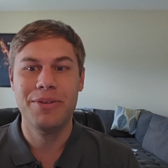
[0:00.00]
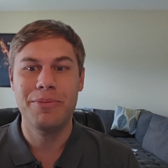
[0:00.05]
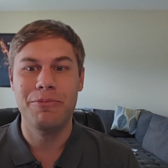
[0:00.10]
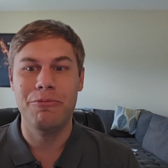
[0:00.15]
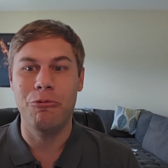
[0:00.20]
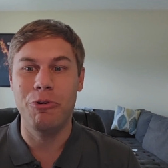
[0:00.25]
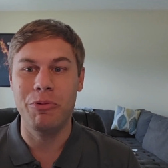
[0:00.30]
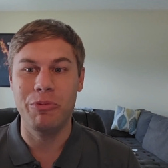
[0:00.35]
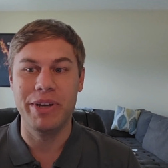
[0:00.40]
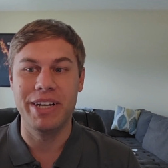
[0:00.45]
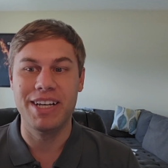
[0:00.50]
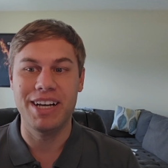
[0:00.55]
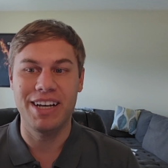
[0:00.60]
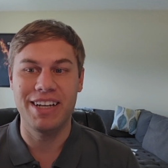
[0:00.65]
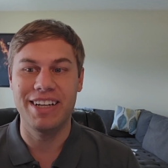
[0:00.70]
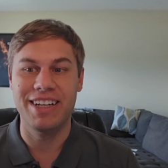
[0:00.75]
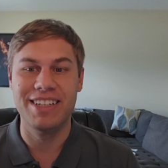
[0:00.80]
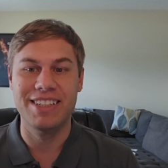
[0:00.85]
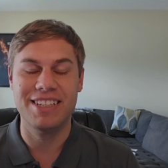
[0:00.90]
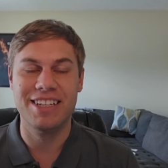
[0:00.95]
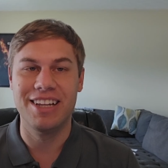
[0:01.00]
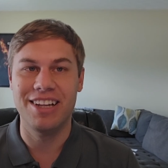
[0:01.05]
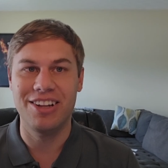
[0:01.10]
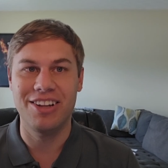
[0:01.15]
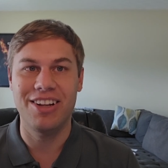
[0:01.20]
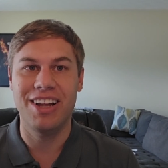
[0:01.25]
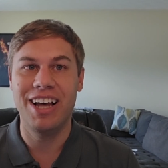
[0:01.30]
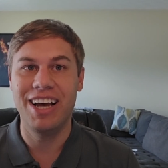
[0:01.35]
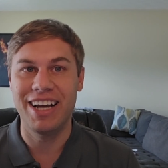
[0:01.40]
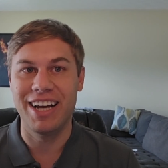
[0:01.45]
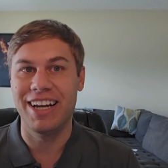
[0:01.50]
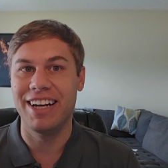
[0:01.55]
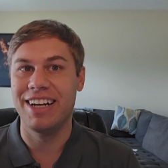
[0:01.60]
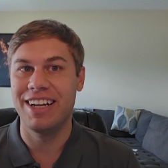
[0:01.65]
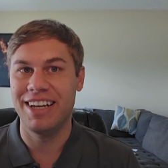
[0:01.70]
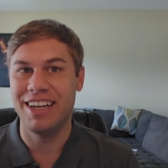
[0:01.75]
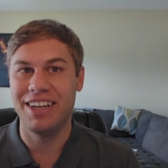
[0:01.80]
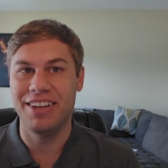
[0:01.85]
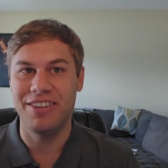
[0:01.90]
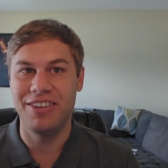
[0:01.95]
When we got into the line
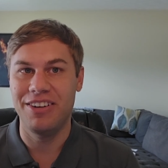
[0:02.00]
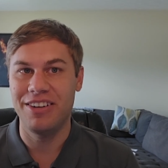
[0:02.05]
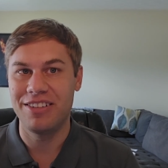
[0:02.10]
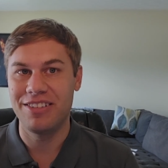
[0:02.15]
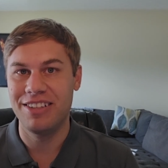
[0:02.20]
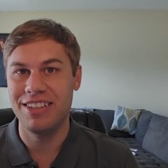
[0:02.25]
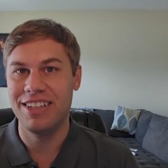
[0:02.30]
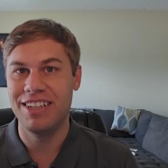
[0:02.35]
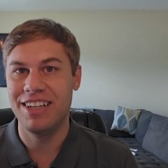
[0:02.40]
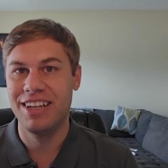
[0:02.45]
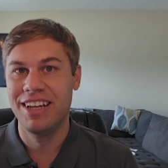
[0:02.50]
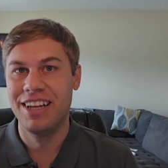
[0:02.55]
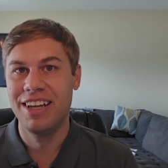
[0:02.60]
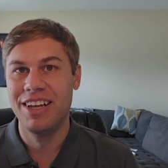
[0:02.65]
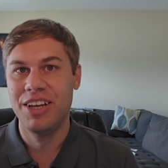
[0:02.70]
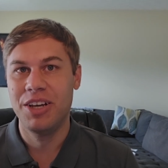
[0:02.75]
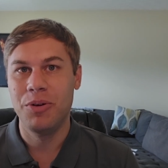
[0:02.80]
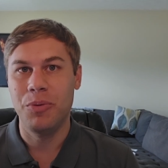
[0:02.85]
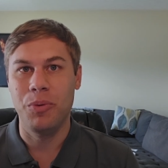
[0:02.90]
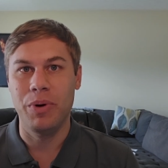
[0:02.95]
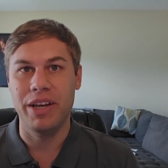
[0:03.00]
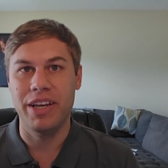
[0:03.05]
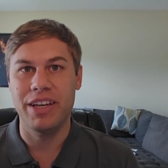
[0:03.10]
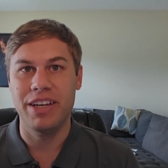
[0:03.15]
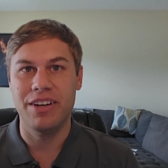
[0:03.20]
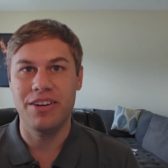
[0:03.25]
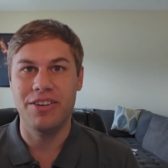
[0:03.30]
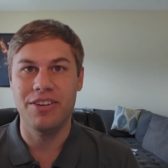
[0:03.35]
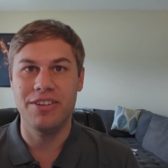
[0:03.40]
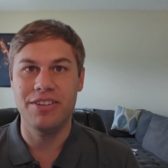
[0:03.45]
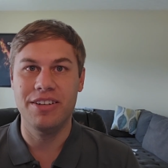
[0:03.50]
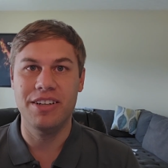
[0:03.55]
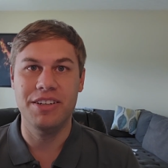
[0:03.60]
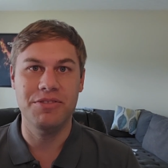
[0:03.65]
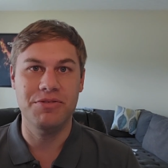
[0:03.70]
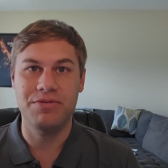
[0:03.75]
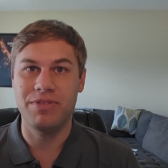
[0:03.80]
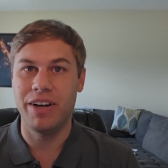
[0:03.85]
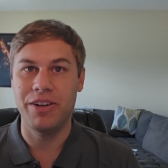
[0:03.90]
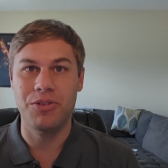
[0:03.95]
at Auckland, we heard the
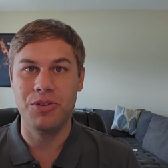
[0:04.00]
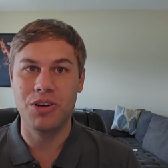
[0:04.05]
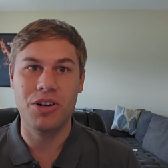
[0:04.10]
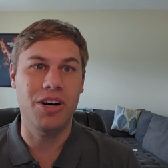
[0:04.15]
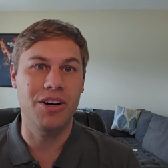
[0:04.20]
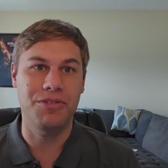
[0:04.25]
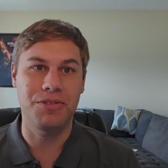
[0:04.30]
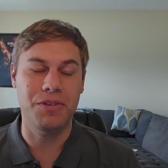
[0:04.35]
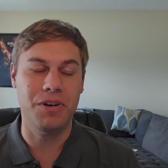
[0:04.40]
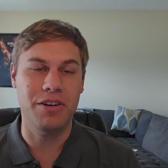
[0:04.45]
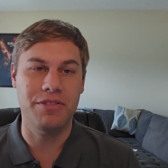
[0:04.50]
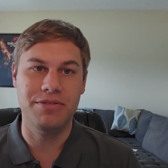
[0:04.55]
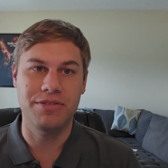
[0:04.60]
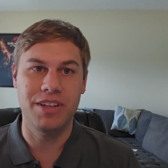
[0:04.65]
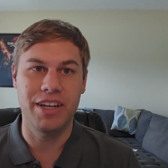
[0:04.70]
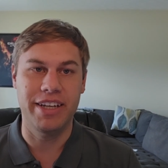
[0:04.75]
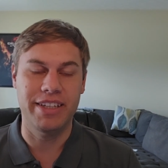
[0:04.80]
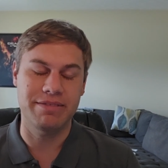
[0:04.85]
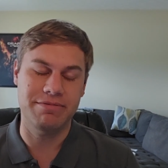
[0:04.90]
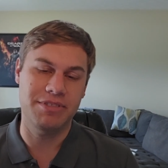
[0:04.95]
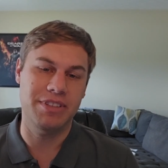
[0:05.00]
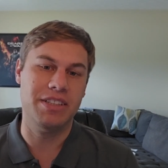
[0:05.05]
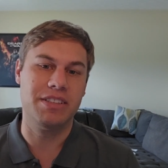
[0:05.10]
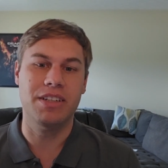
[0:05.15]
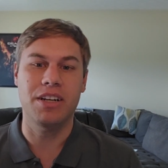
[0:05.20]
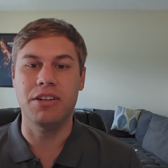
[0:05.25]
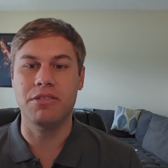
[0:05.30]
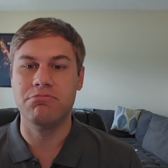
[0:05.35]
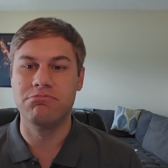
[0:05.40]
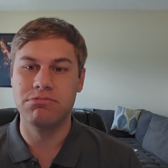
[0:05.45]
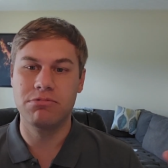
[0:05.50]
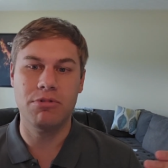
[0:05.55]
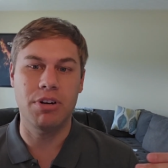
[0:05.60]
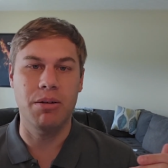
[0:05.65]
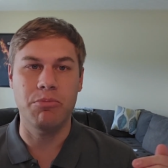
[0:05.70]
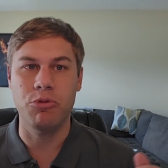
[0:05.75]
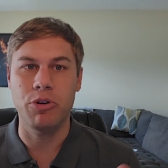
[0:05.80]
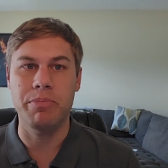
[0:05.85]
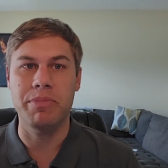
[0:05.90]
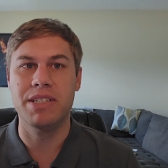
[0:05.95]
final call for our flight, and we're like, oh
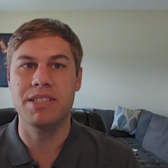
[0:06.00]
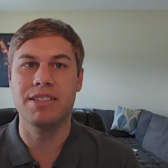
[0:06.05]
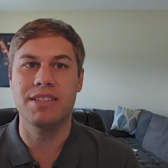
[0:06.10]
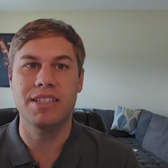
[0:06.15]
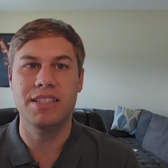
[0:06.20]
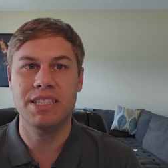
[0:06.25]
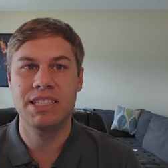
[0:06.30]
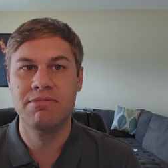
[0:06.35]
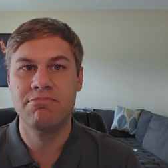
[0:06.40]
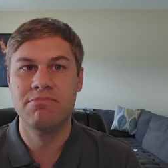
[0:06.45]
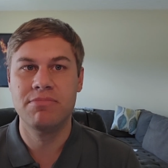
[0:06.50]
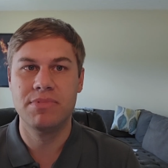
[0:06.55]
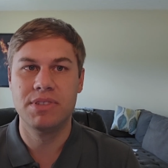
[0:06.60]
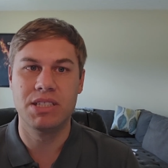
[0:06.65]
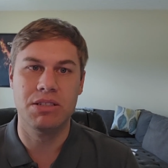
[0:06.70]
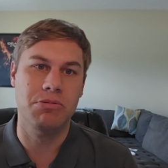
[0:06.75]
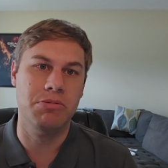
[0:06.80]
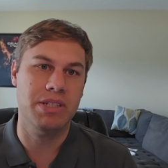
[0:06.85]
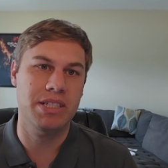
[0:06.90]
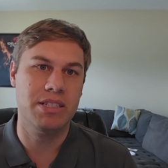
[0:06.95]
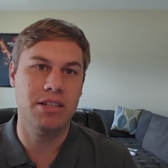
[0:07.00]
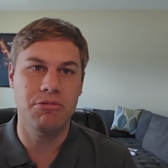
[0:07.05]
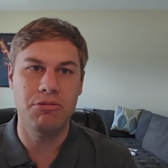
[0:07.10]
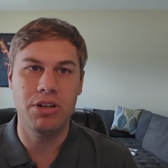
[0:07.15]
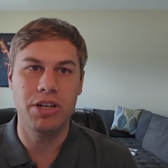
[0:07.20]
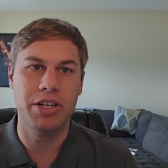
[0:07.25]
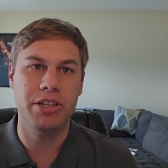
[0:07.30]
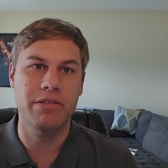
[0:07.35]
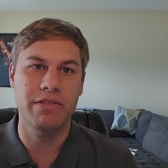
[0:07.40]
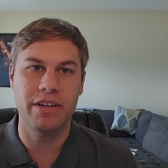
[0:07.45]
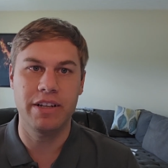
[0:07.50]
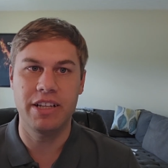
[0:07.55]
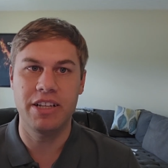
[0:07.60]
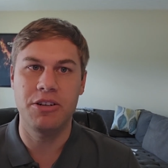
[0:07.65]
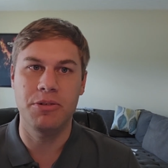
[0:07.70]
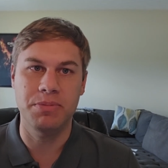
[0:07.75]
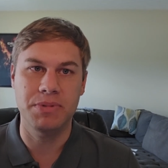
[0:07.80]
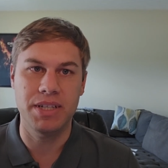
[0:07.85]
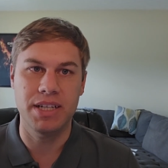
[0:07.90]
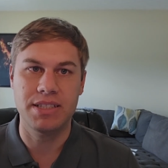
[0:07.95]
crap, we missed this. So we start walking over to the
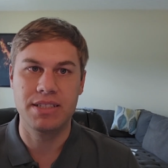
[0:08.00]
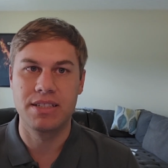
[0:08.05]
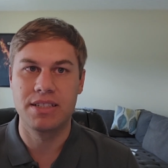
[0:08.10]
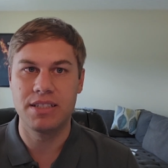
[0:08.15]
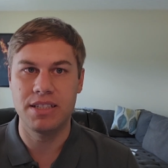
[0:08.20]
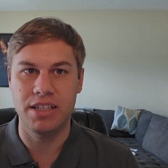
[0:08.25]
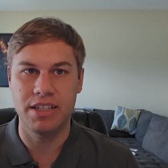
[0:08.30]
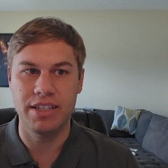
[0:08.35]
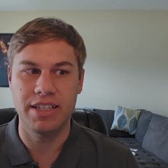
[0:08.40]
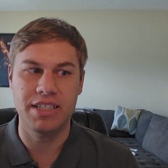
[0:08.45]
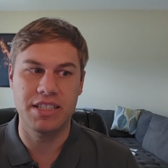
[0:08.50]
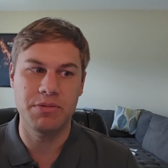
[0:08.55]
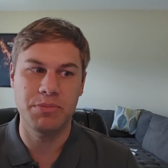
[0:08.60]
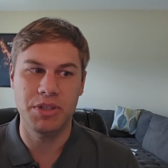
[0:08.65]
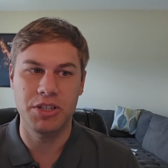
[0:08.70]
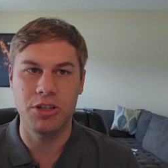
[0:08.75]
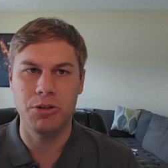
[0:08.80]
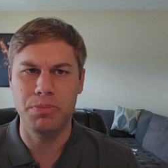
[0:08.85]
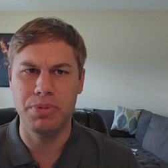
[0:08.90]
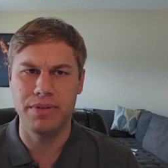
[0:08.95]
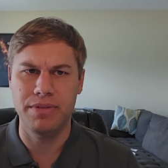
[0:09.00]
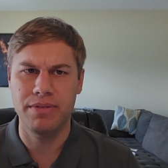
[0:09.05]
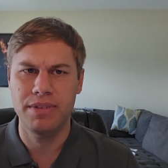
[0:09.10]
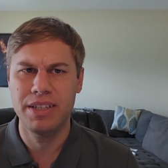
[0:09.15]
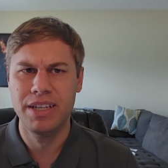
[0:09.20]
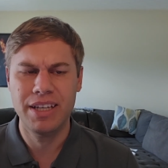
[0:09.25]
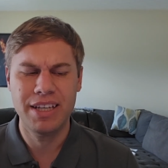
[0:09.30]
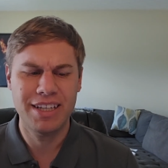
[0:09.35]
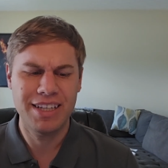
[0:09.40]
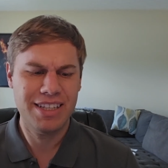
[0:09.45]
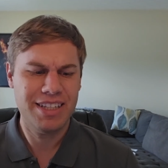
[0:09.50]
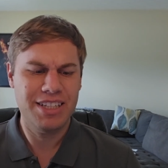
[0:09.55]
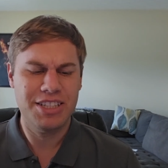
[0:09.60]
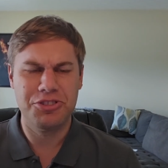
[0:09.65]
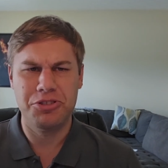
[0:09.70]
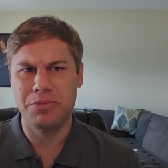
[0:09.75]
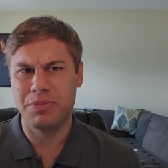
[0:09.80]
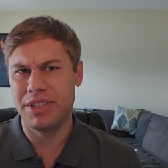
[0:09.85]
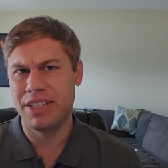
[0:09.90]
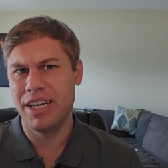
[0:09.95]
help desk to get some help, and
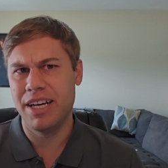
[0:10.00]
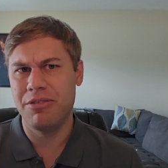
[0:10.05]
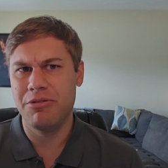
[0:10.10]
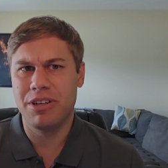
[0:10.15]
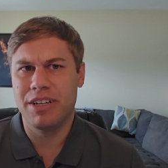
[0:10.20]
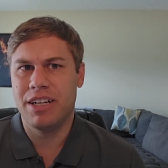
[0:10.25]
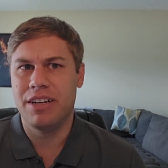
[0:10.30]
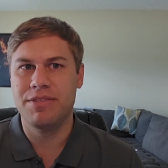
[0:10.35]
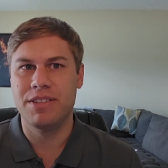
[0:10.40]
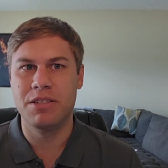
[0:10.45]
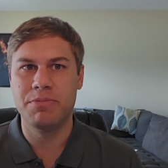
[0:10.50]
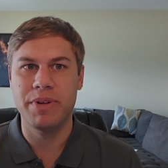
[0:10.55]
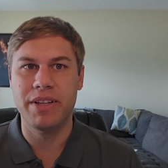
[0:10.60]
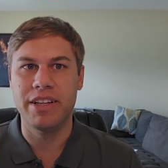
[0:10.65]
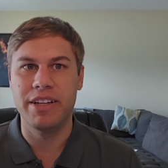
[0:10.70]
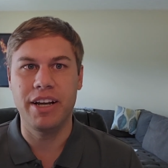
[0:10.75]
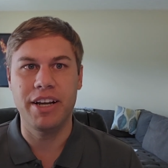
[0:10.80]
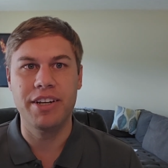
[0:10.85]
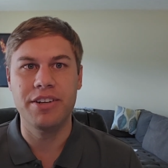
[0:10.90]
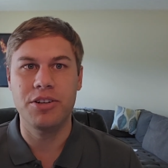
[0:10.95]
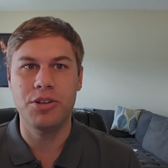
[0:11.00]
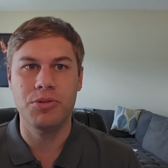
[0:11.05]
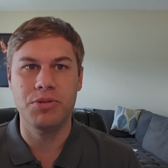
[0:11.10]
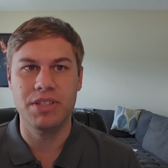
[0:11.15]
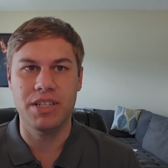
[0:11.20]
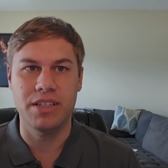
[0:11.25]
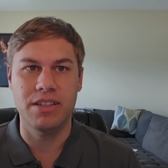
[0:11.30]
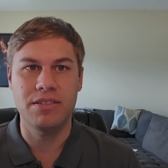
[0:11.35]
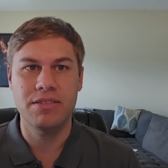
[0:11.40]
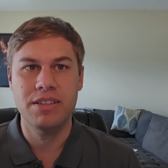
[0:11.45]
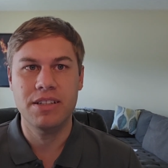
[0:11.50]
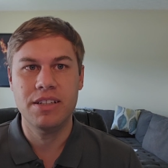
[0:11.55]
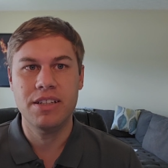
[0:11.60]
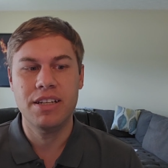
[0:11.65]
assuming, we're going to have to spend the night in a hotel.